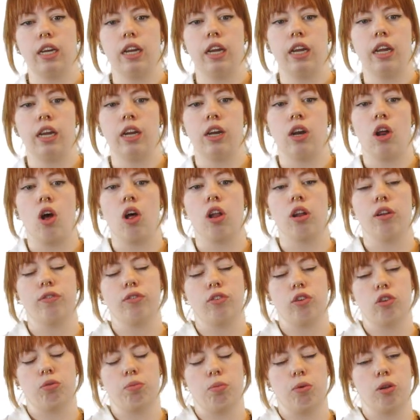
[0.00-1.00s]
in all of the
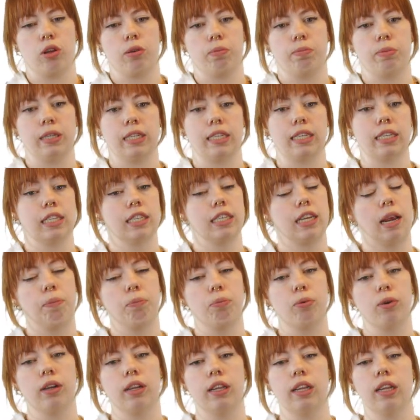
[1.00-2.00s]
smaller pieces
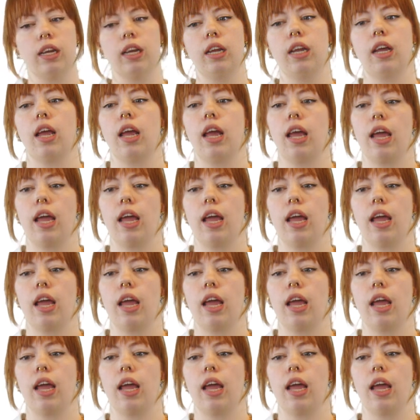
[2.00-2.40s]
separately,